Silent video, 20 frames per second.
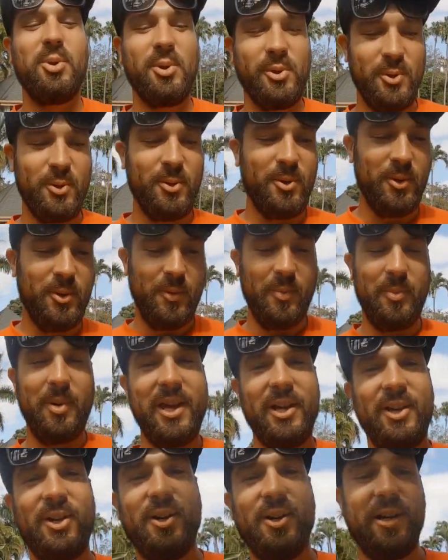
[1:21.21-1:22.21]
Honolulu
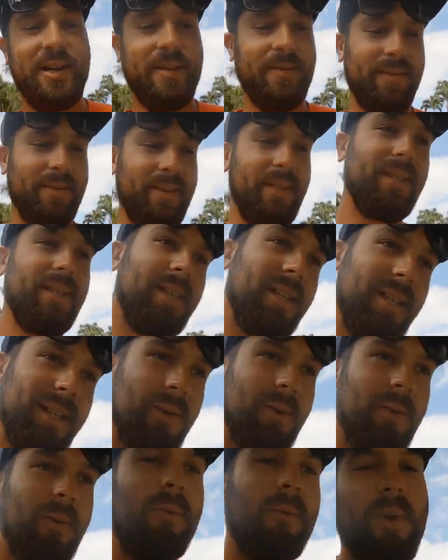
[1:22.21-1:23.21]
Bakery,
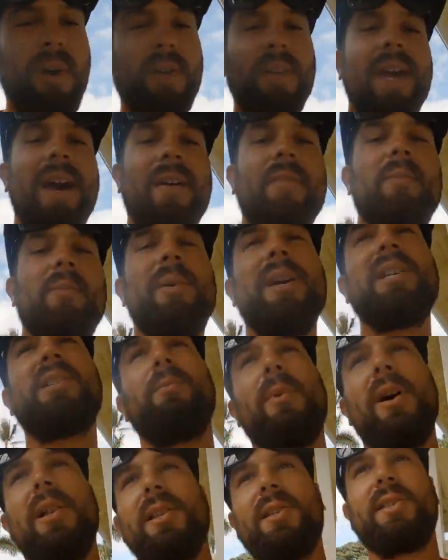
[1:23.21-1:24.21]
where they have the best
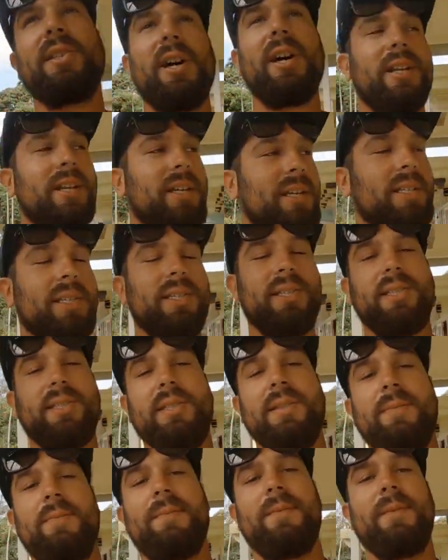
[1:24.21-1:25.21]

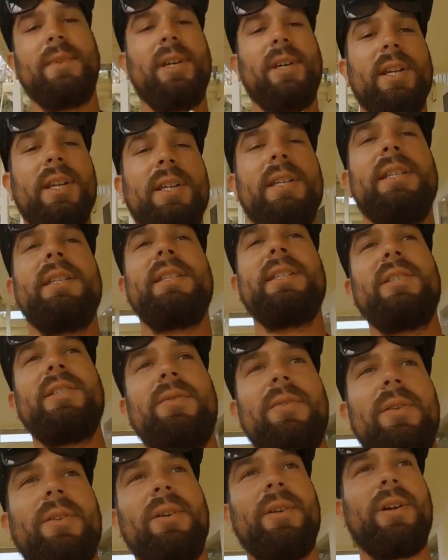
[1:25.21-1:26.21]
matlasadas. Gonna need these
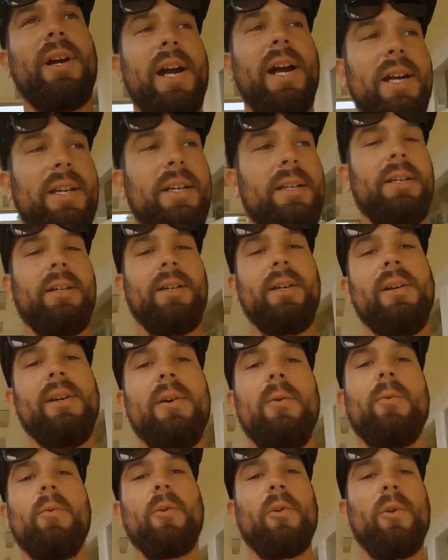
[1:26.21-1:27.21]
for the ride.
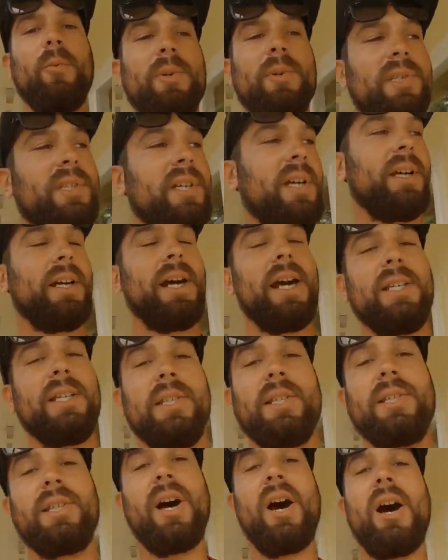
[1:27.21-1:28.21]
We're almost there,
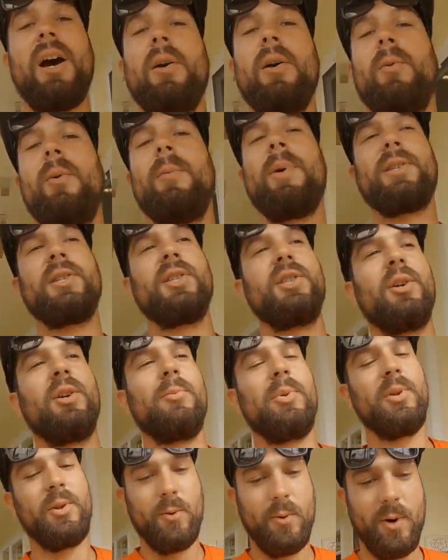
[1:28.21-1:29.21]
guys. It's hot. We're about to
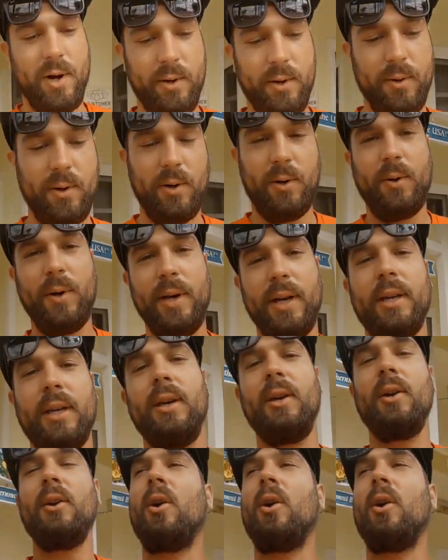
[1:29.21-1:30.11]
jump in the water real quick.